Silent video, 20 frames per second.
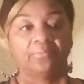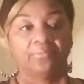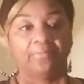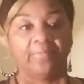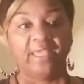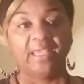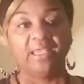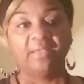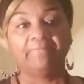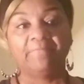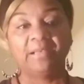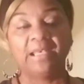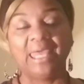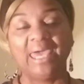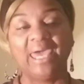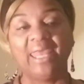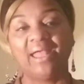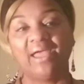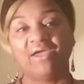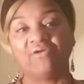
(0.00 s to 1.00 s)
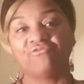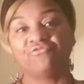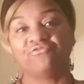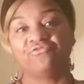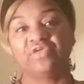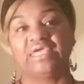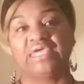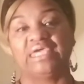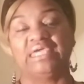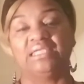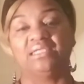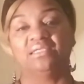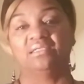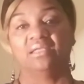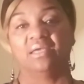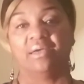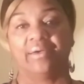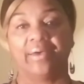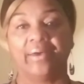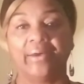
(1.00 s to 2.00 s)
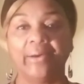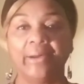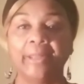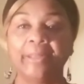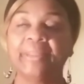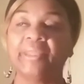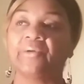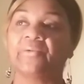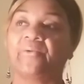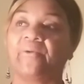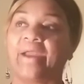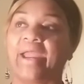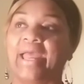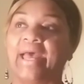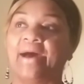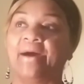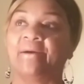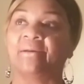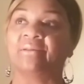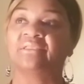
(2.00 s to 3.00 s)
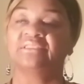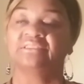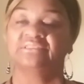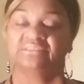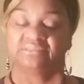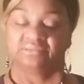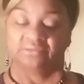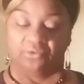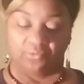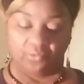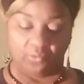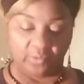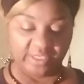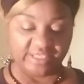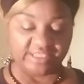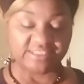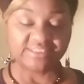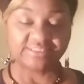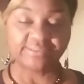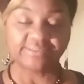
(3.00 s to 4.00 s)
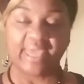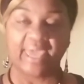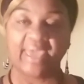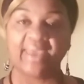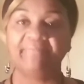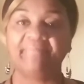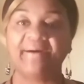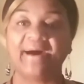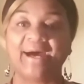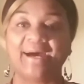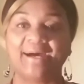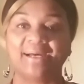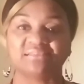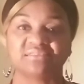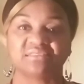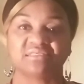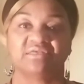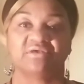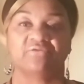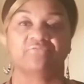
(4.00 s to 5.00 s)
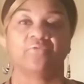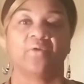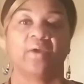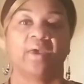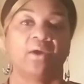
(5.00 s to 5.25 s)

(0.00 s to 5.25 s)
We plant our feet on the ground. We stay positive.